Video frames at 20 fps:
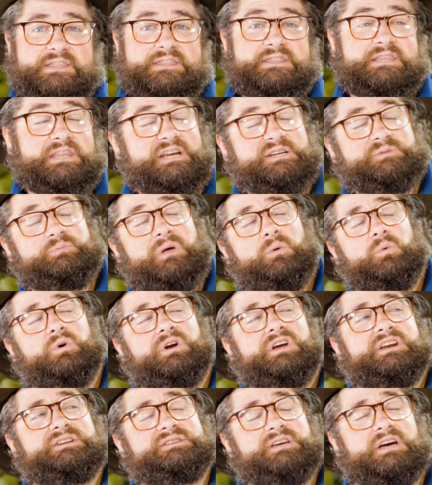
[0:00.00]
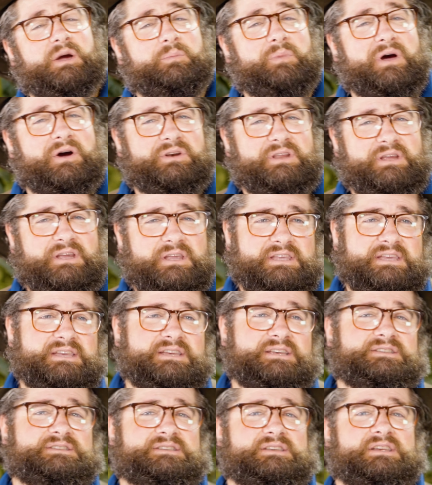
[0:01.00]
The next plant we're going to talk about
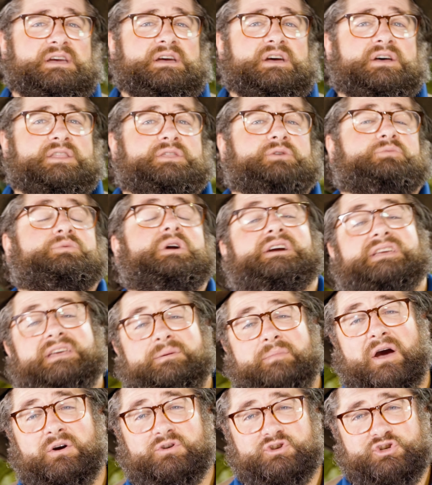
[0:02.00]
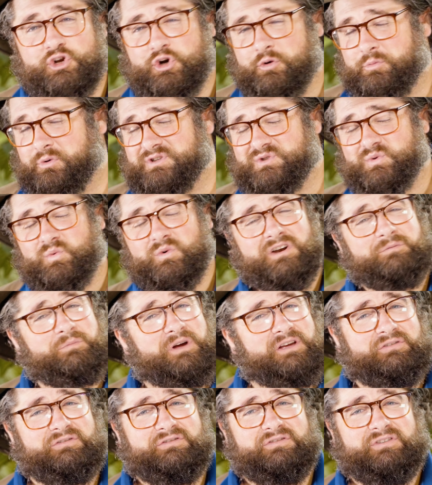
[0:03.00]
is the Rocky Mountain Juniper. It's one of my
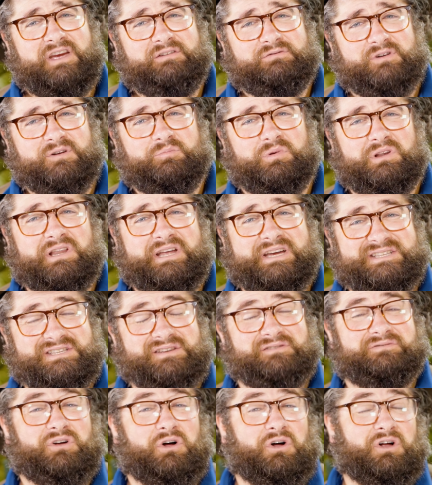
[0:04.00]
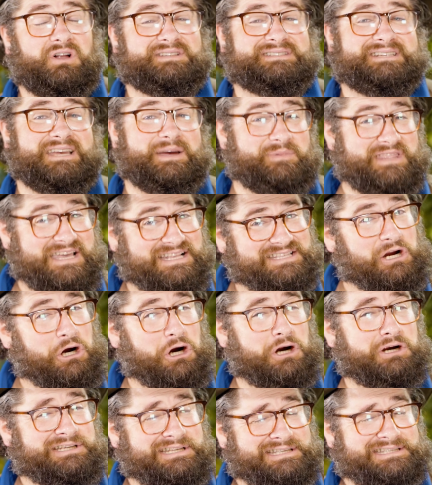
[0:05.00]
favorite plants of all time, and that's
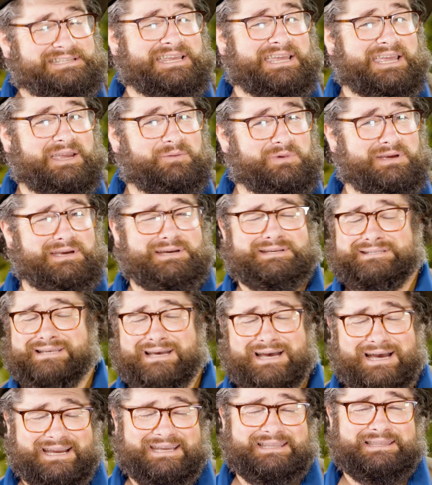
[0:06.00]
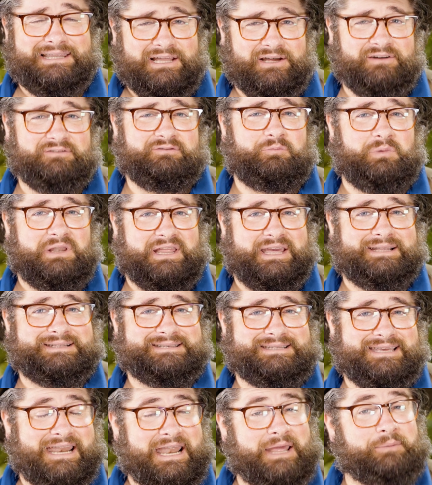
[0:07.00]
hard to say because I love plants,
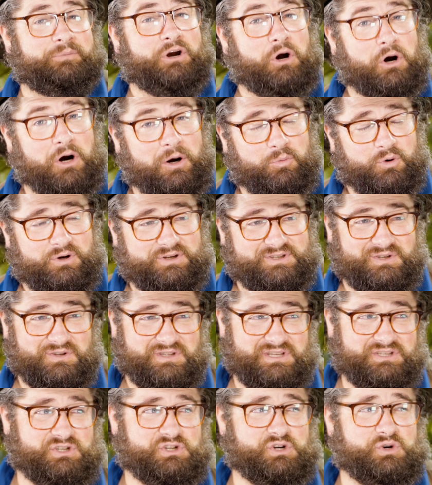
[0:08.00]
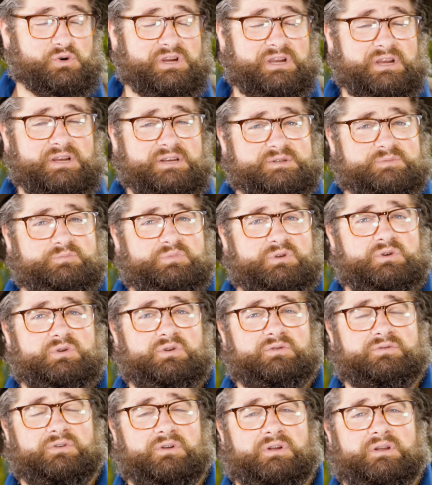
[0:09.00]
and I'm an arborist, so this tree is
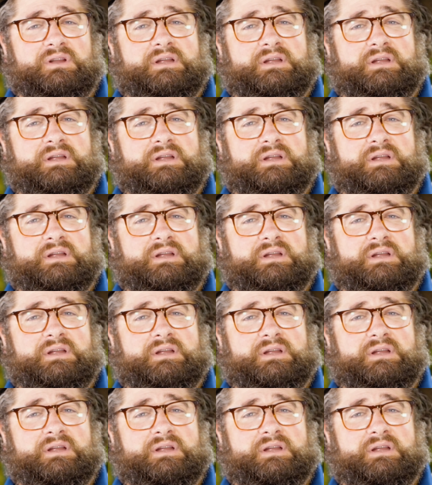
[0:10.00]
beautiful.